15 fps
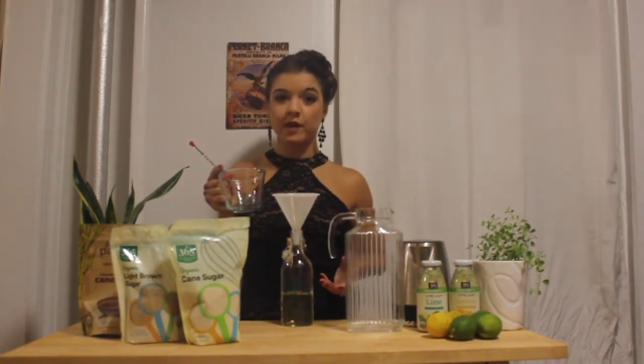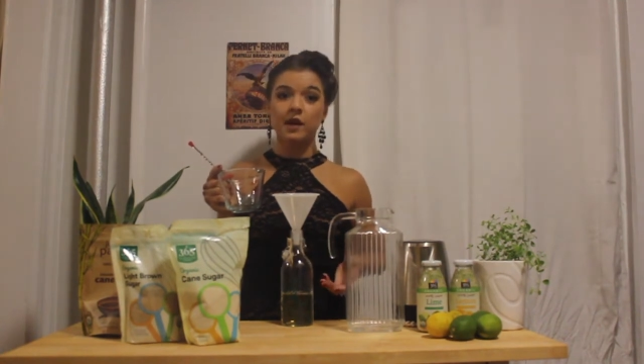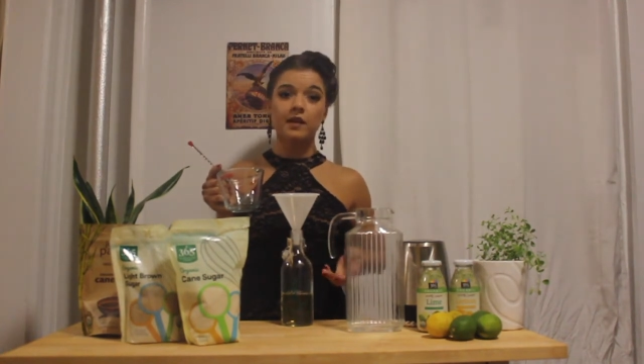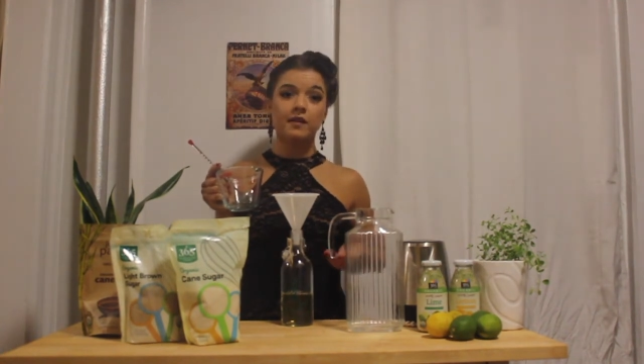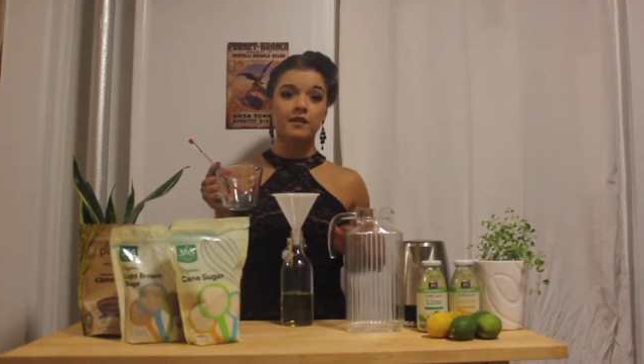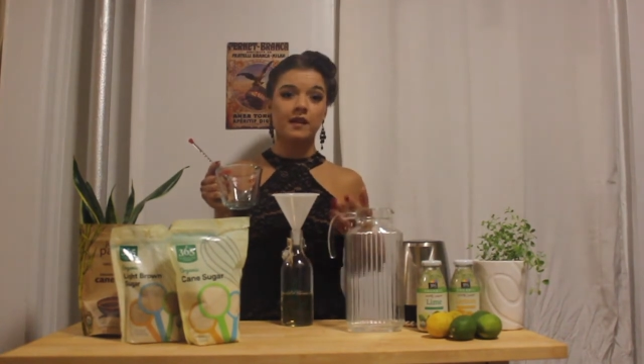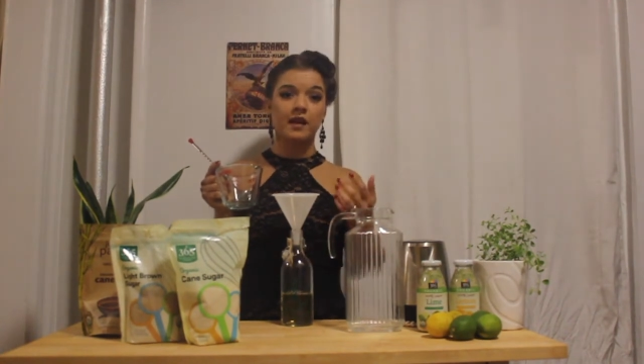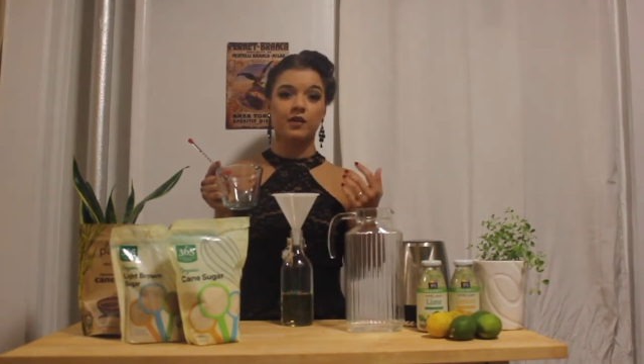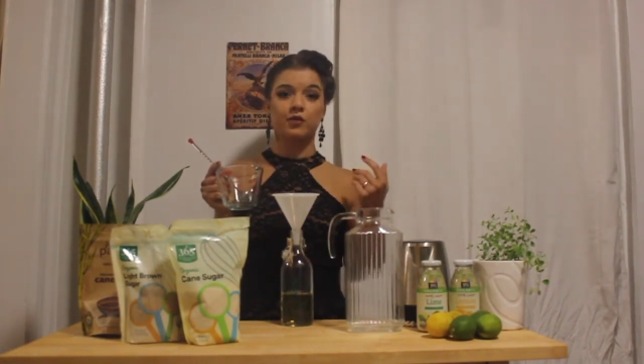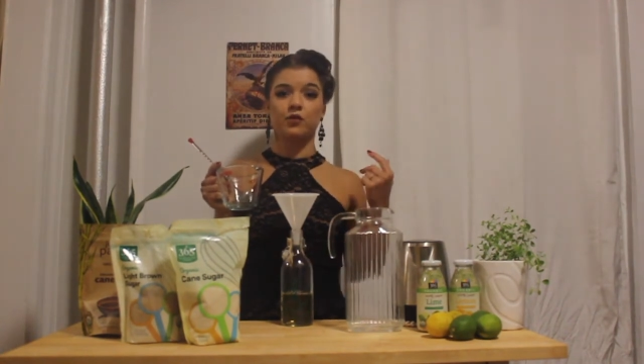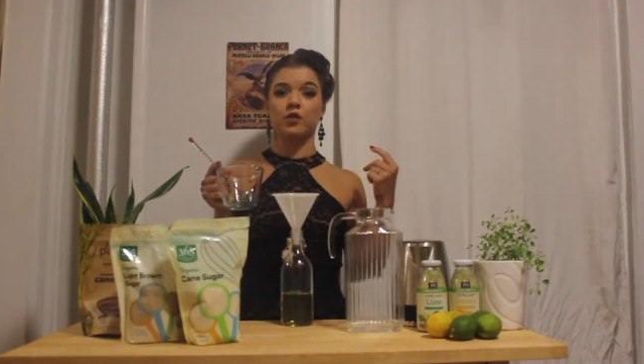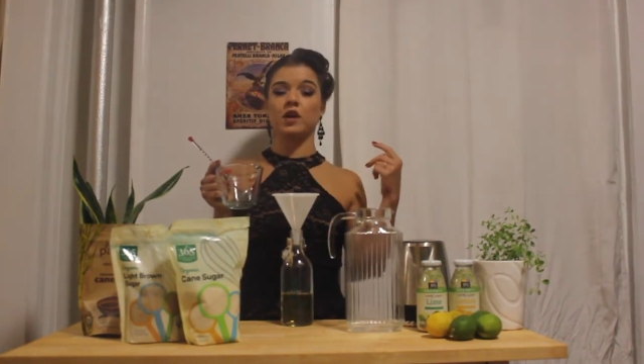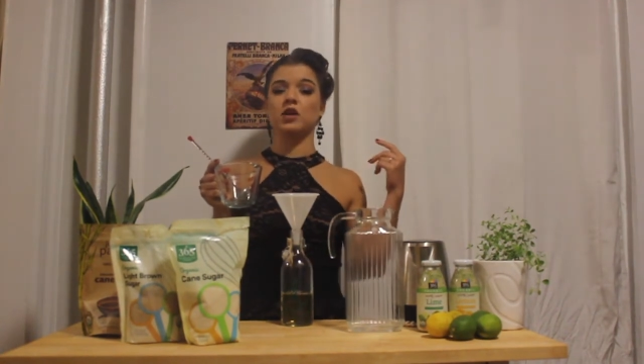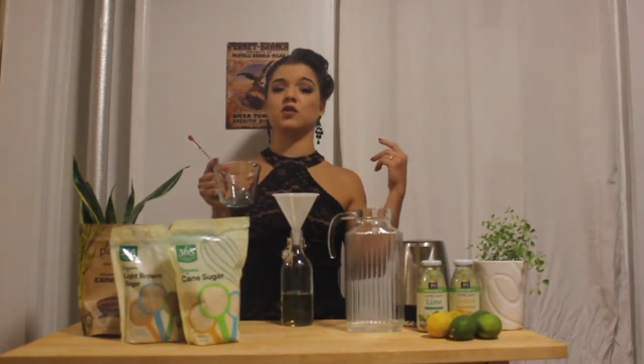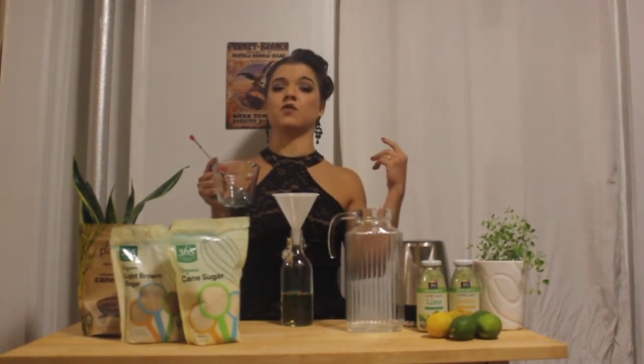it stays
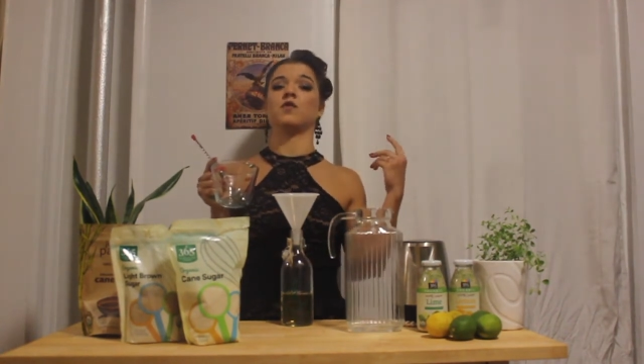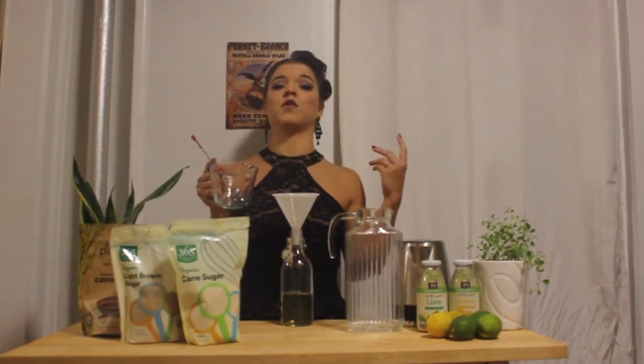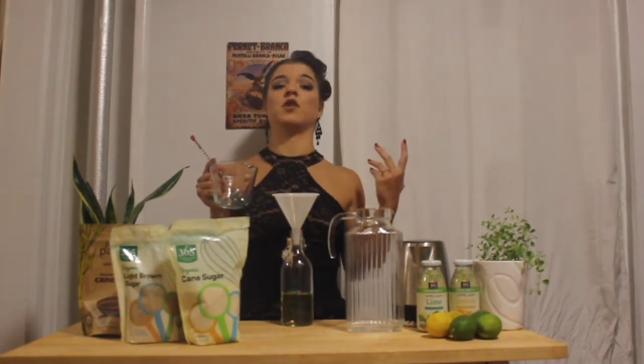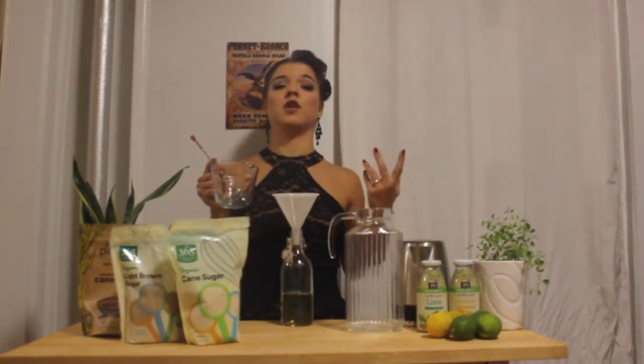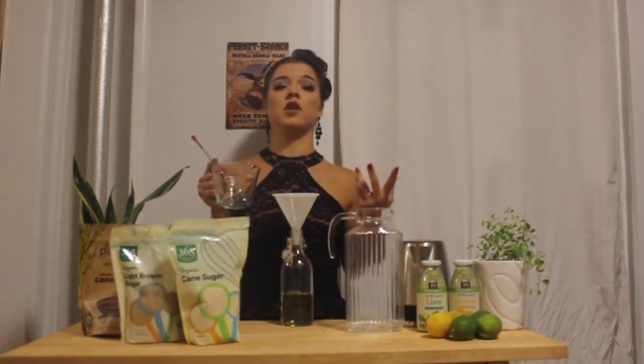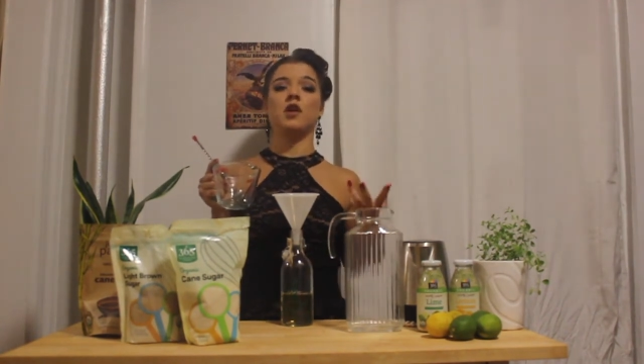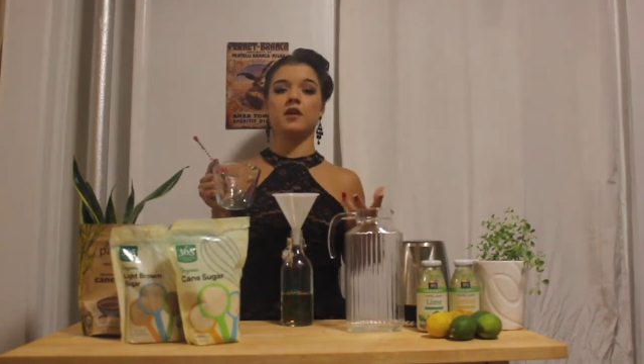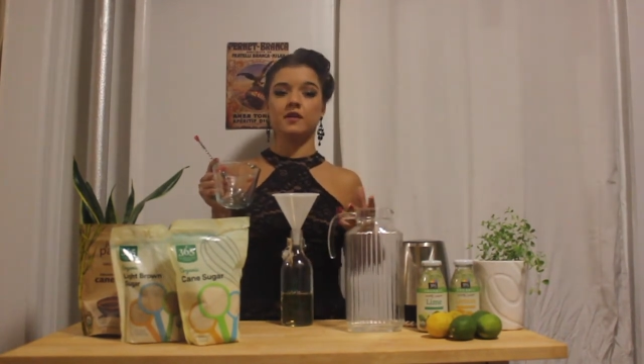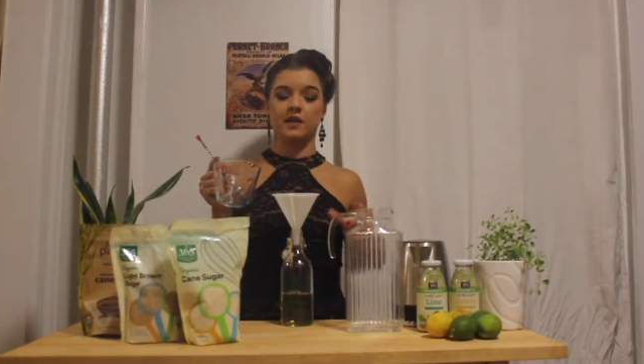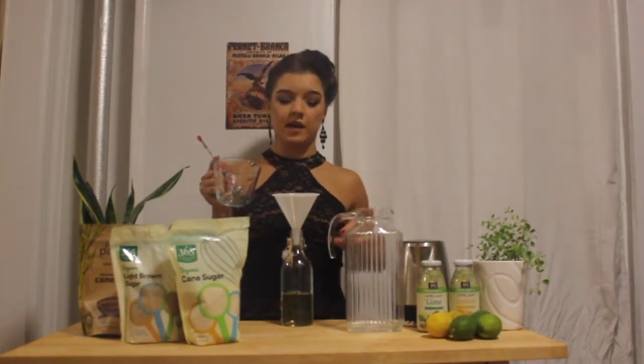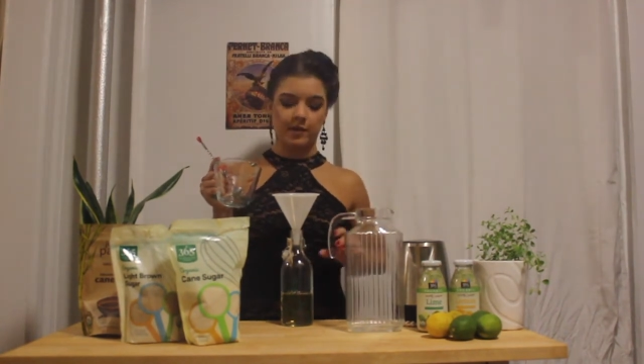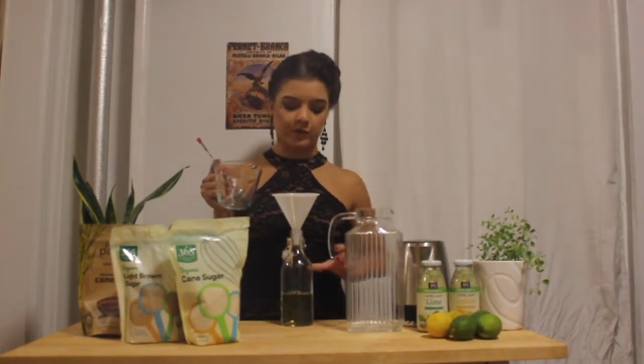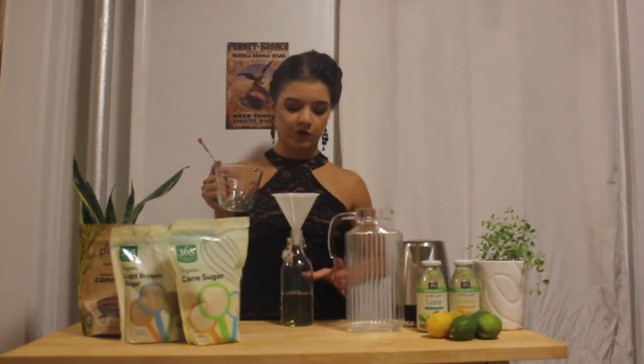fresh for a long time.